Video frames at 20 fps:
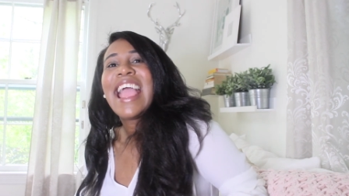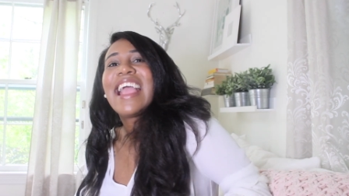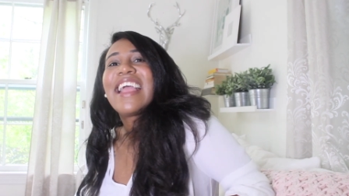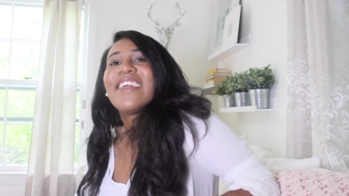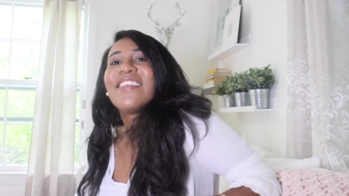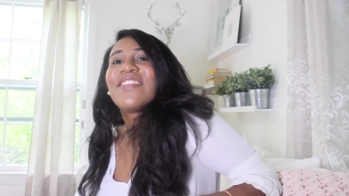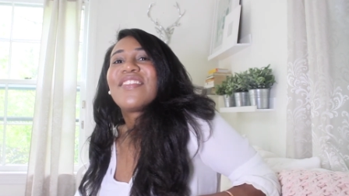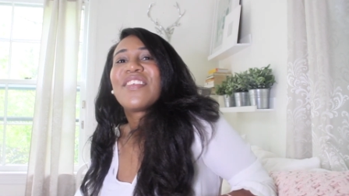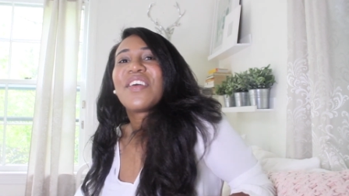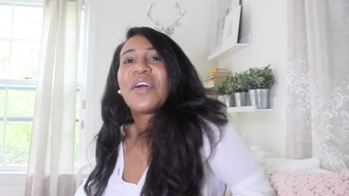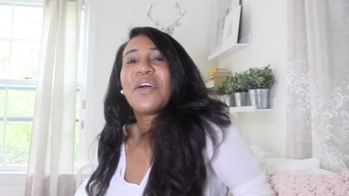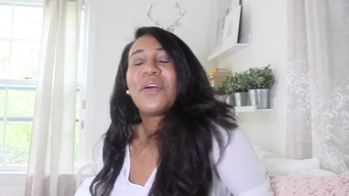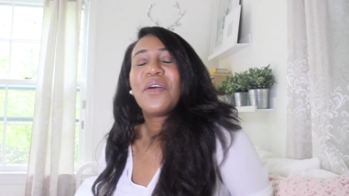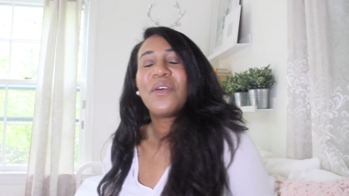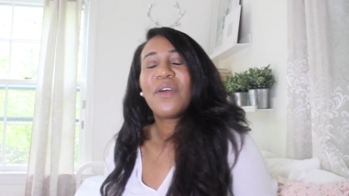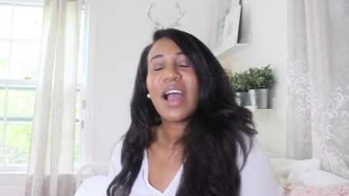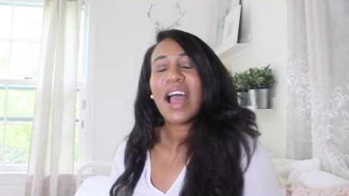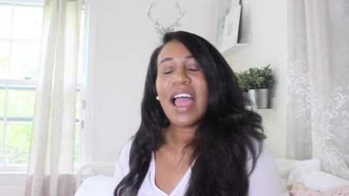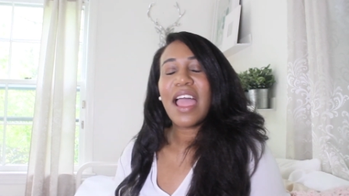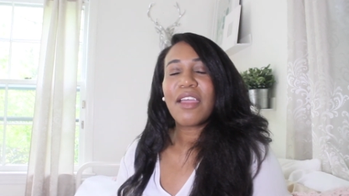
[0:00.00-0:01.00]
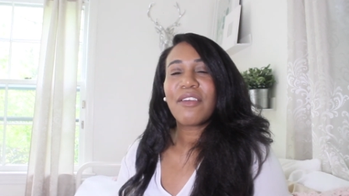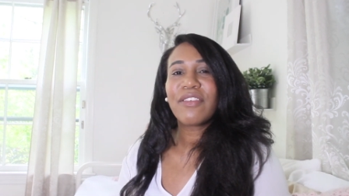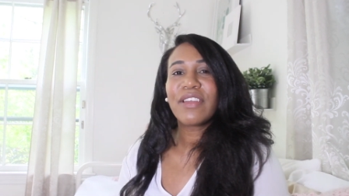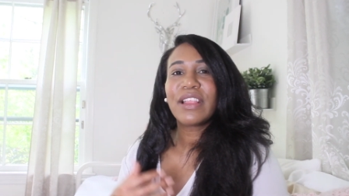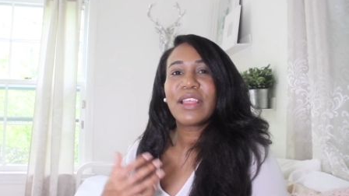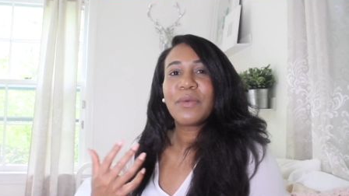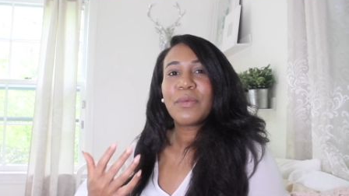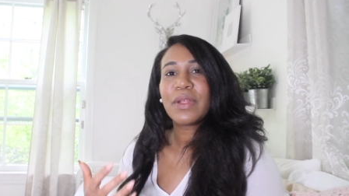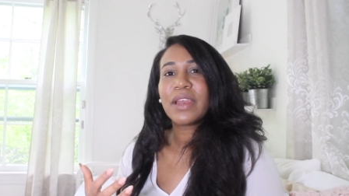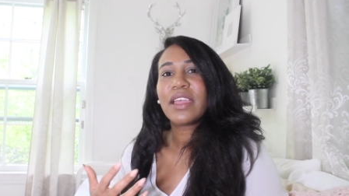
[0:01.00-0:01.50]
And so I
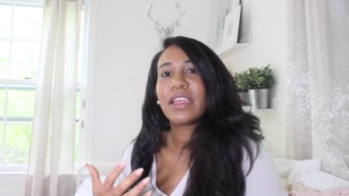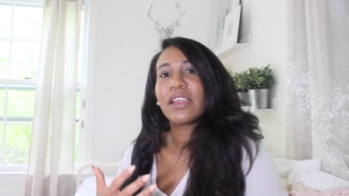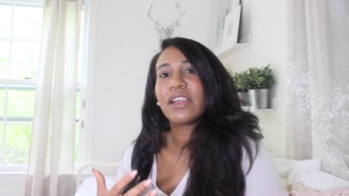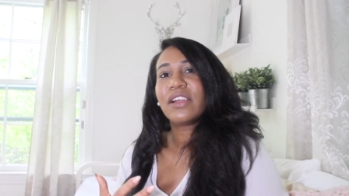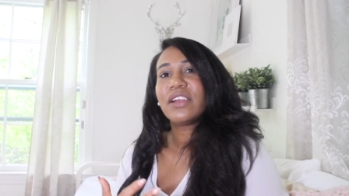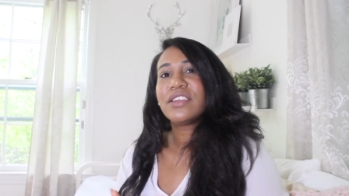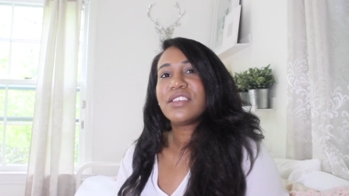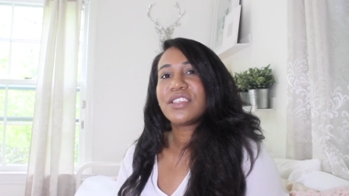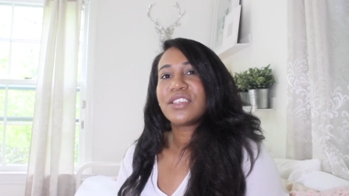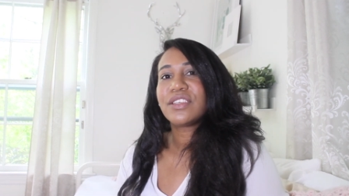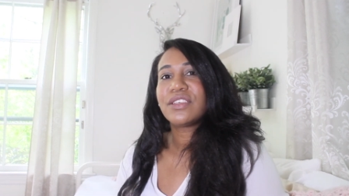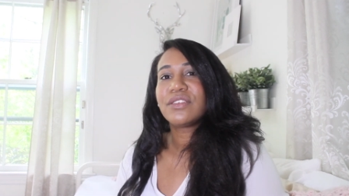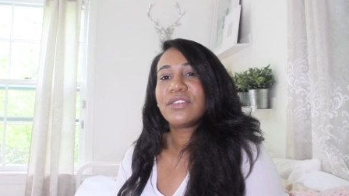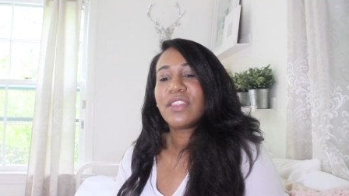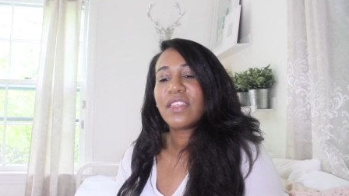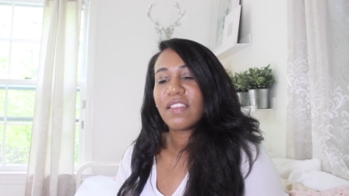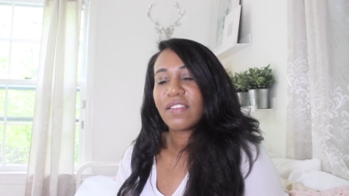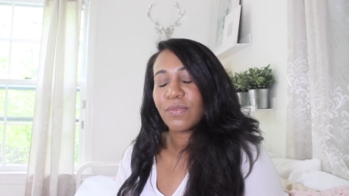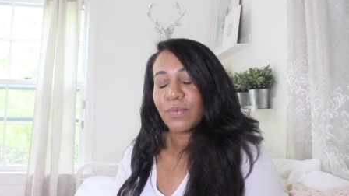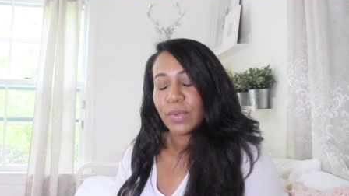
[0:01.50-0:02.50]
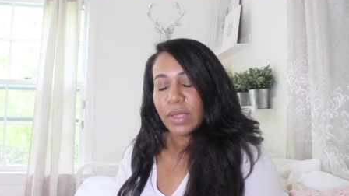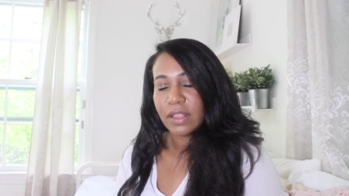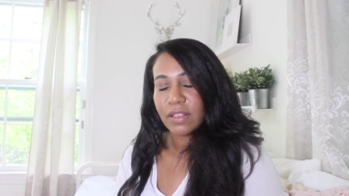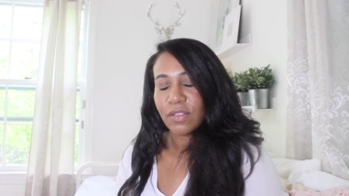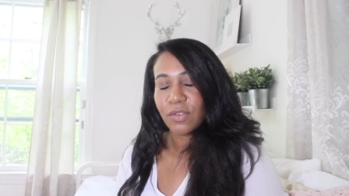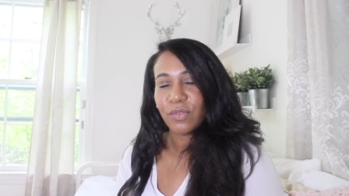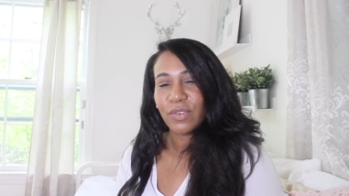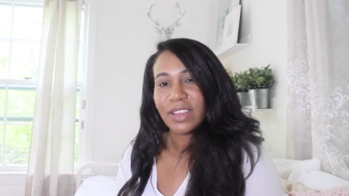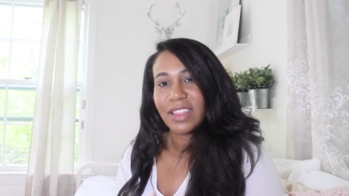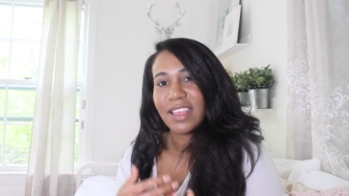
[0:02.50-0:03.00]
really want to encourage you this week
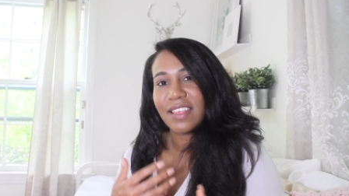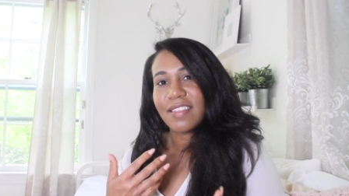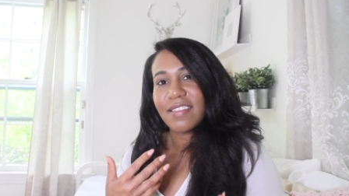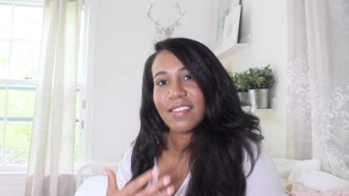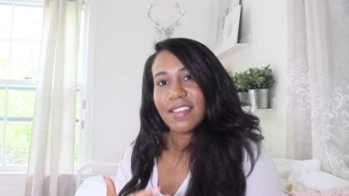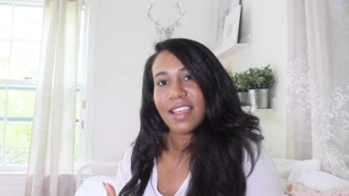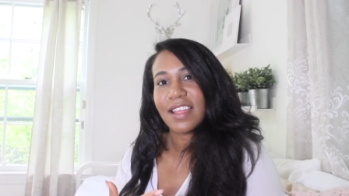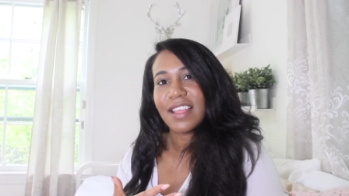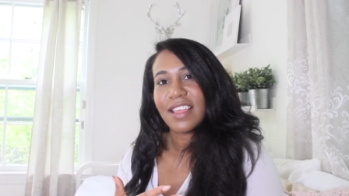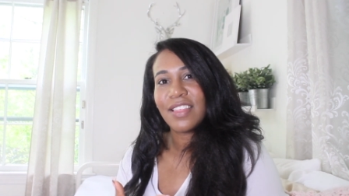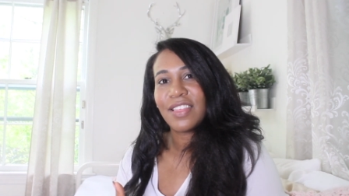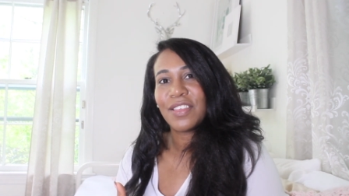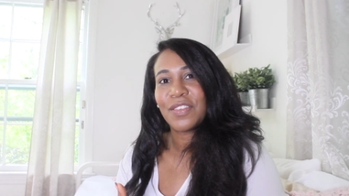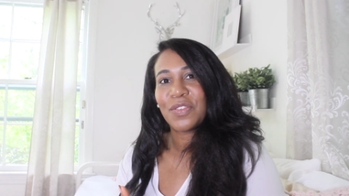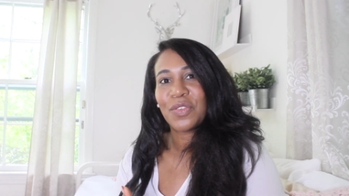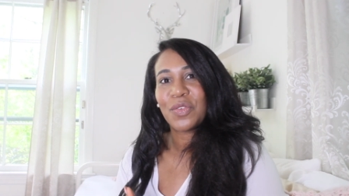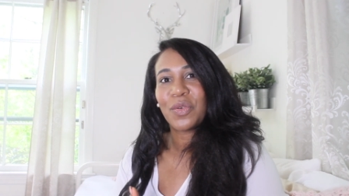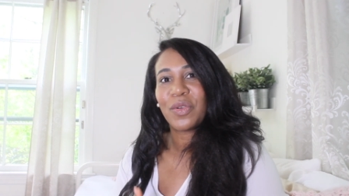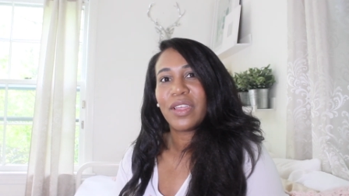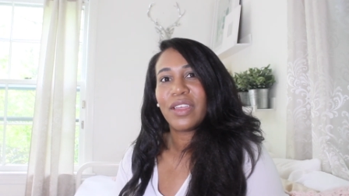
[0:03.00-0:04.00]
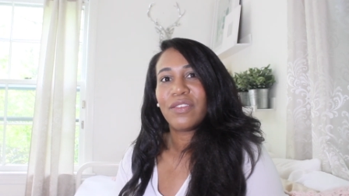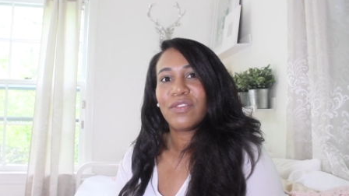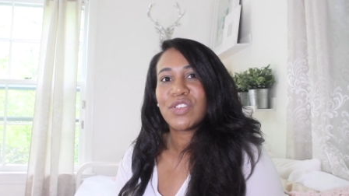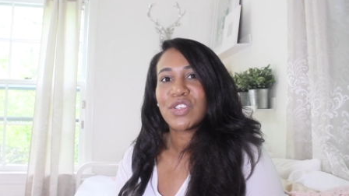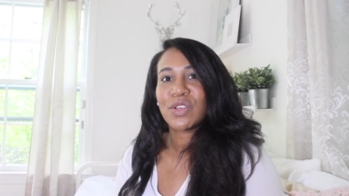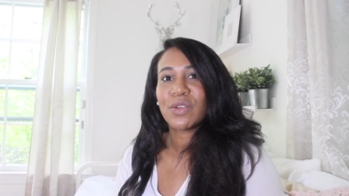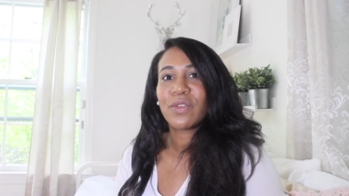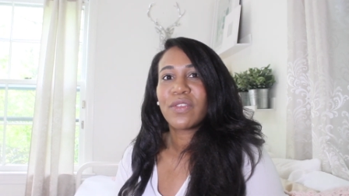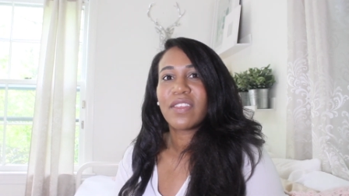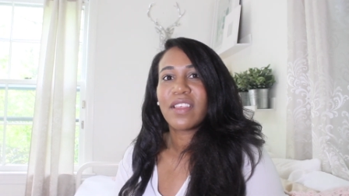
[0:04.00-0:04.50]
to really study the story of
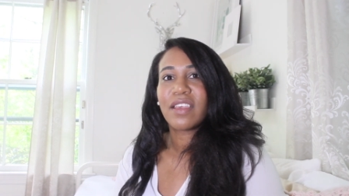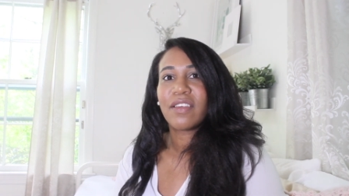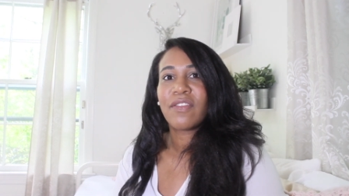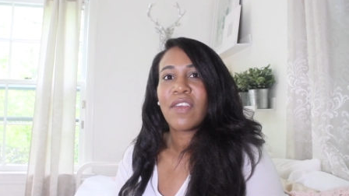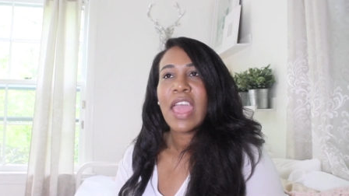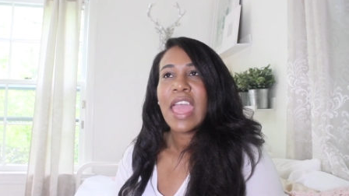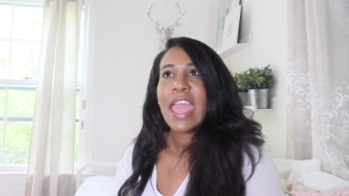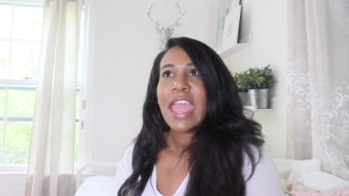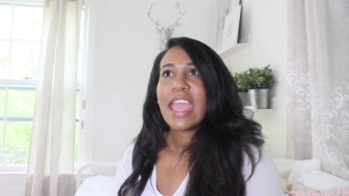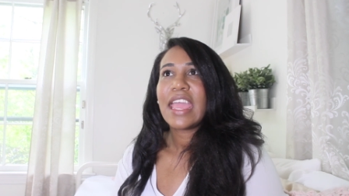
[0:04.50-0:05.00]
Joseph.